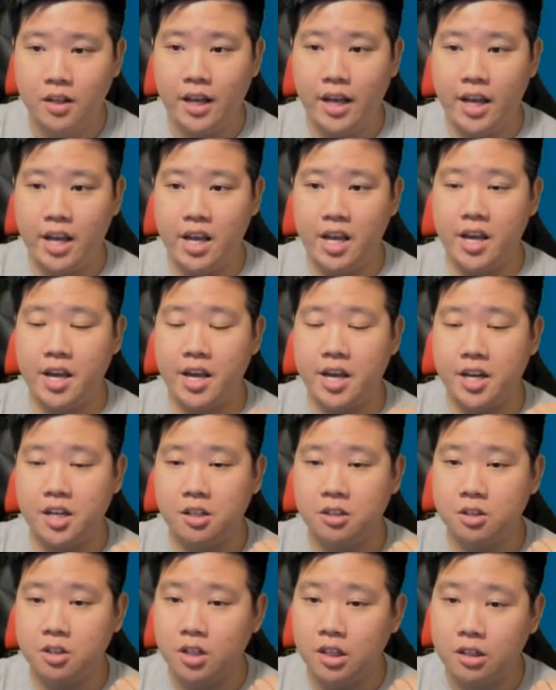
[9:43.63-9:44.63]

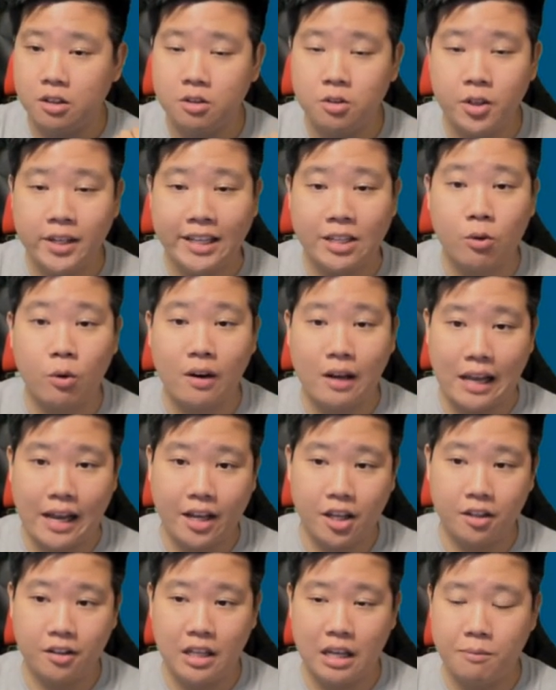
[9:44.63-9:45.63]
And you can
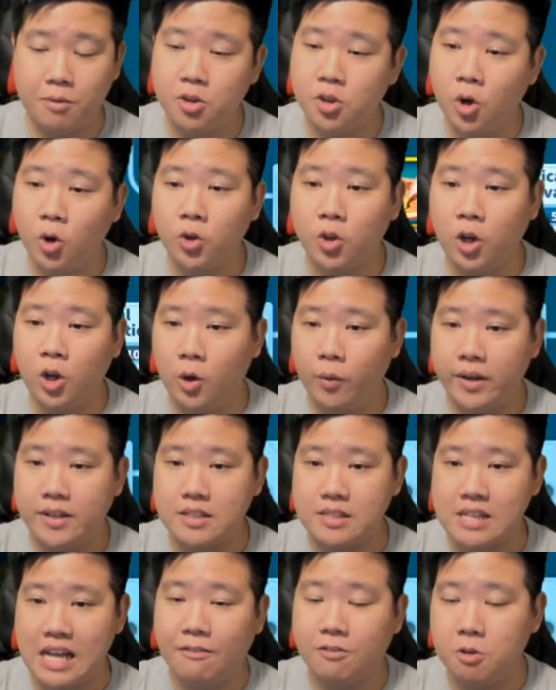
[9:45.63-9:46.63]
rely on them. You don't
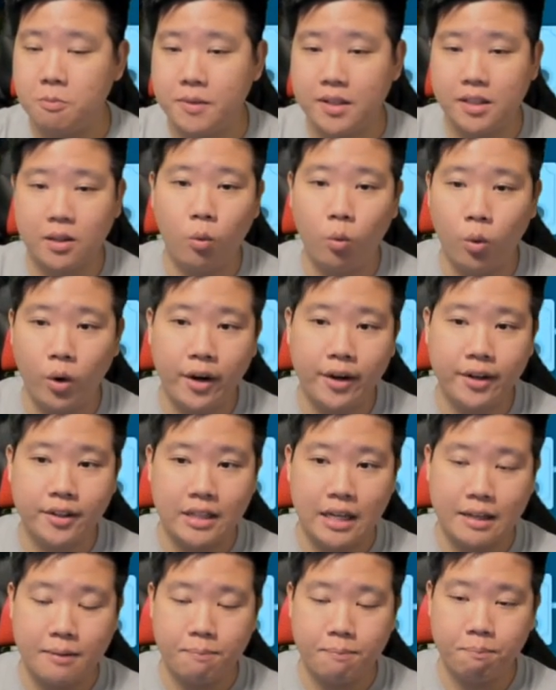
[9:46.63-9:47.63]
always have to be the one
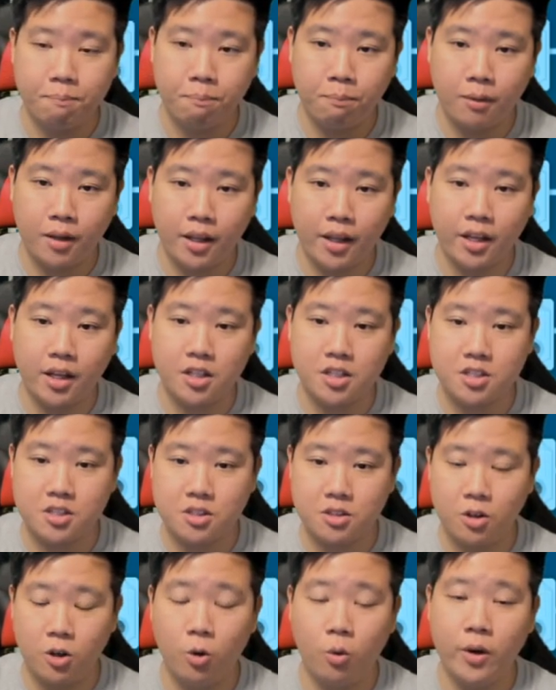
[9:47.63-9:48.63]
that players
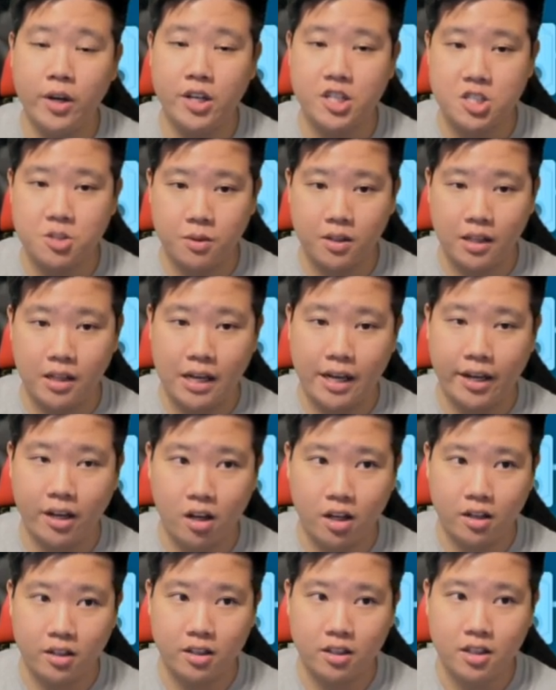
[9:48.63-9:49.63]
always rely
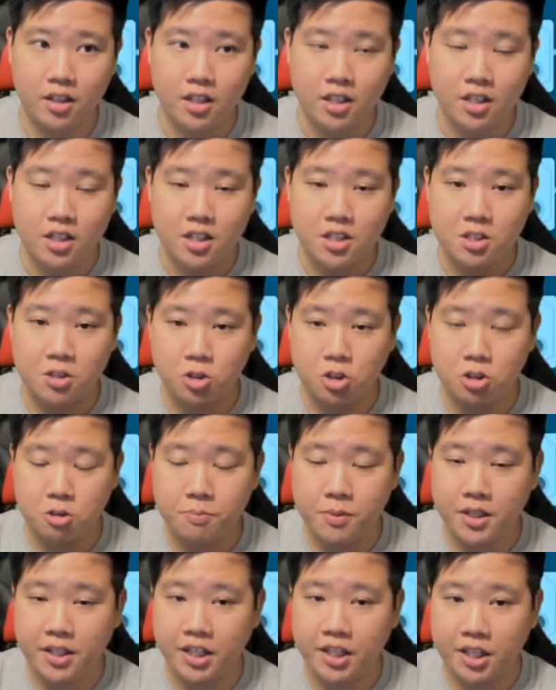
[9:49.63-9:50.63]
on. So just
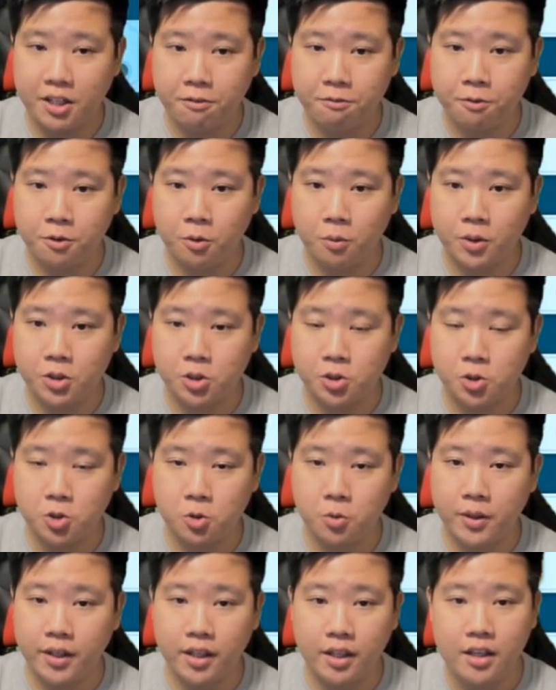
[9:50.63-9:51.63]
be careful what you're
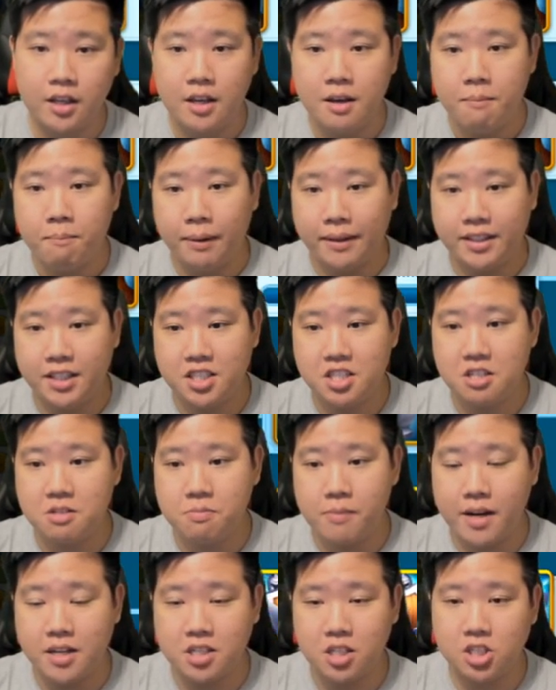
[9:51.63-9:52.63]
doing. But this is
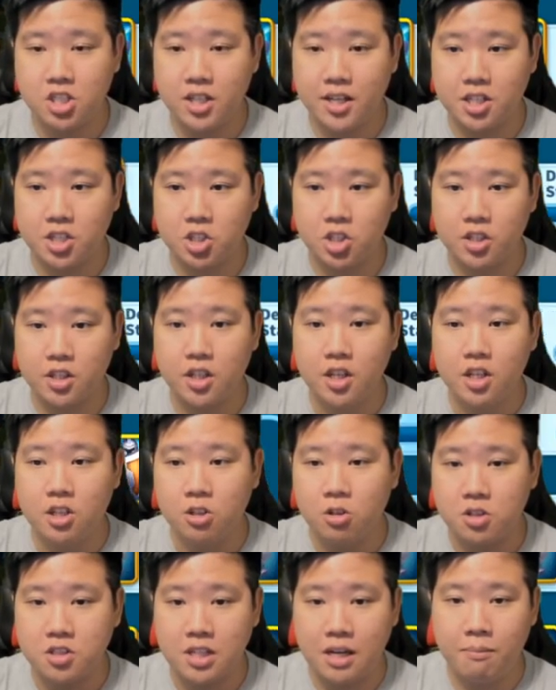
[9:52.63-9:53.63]
my suggestion
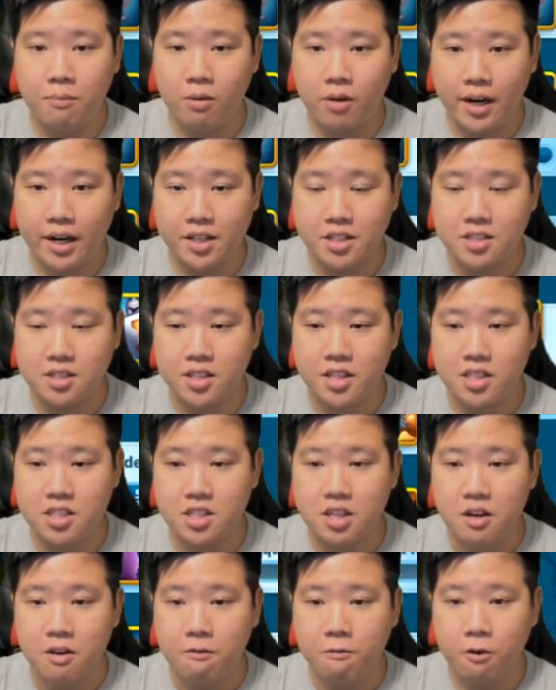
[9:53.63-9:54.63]
to summarize this
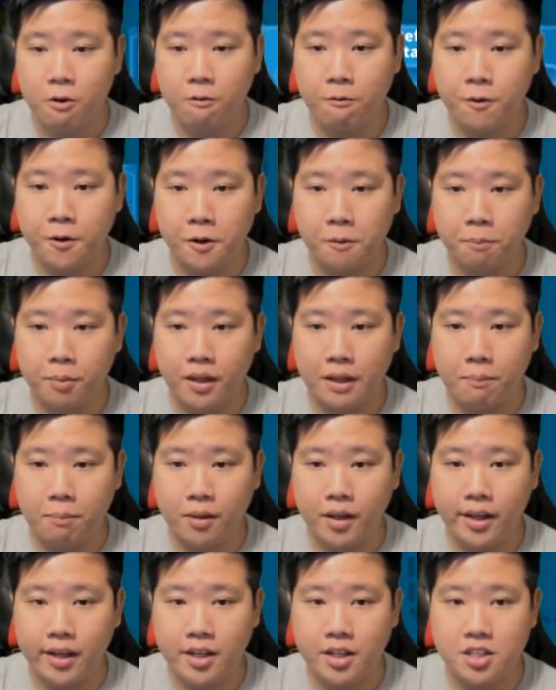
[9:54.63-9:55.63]
for free-to-play
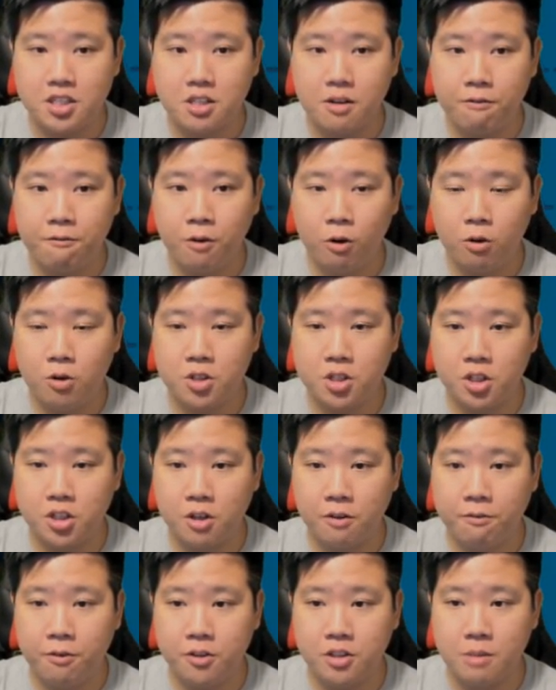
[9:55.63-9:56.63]
players. Focus on
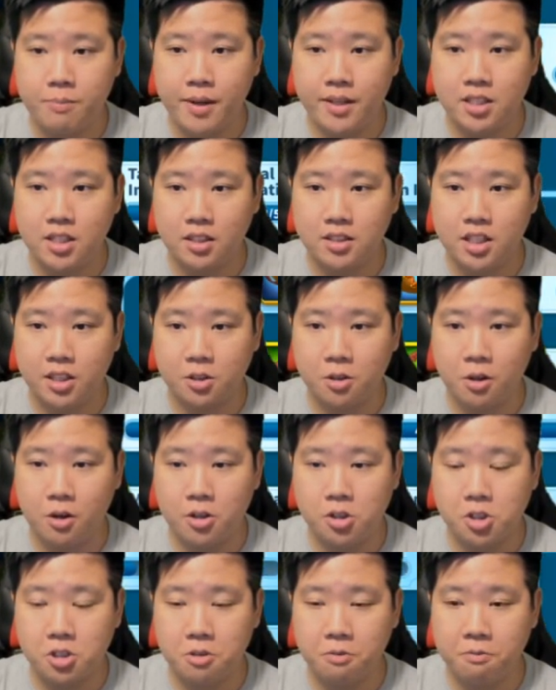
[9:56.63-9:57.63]
your fundamental
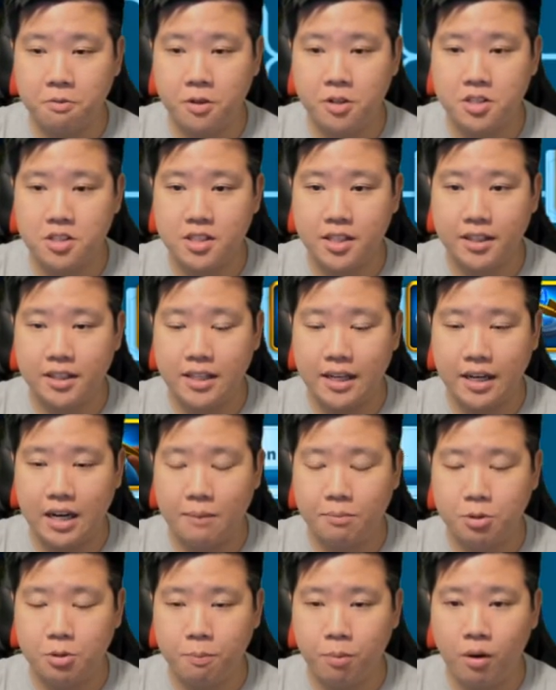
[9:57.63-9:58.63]
technologies first. Get that
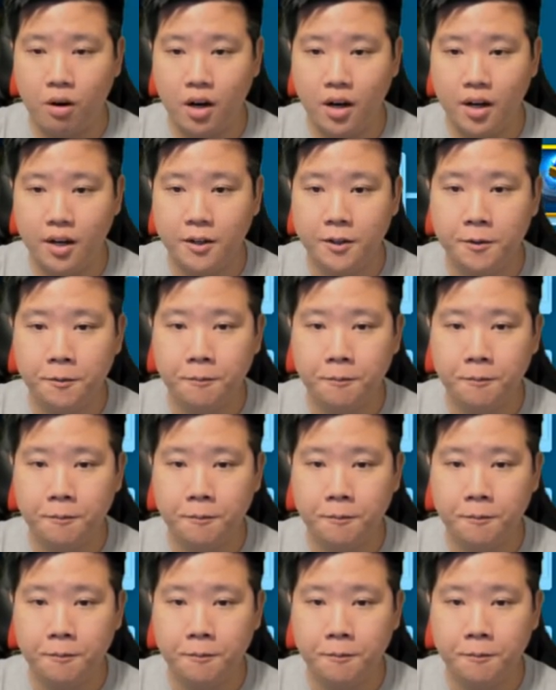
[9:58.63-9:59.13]
up to par.